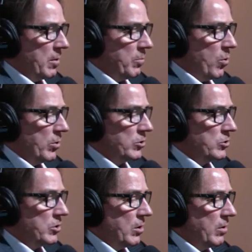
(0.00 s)
the
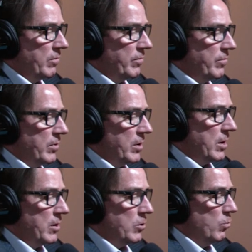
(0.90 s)
importance of
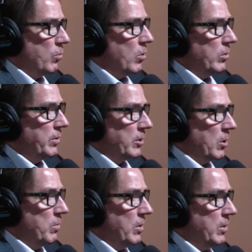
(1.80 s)
uh, your role in
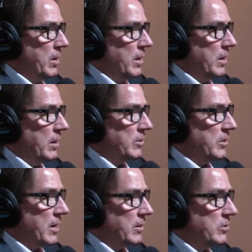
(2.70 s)
the community
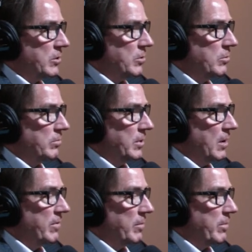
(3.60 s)
and Sasso sure.
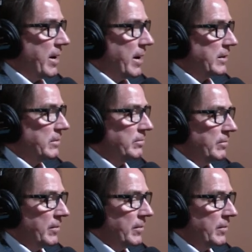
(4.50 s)
giving back.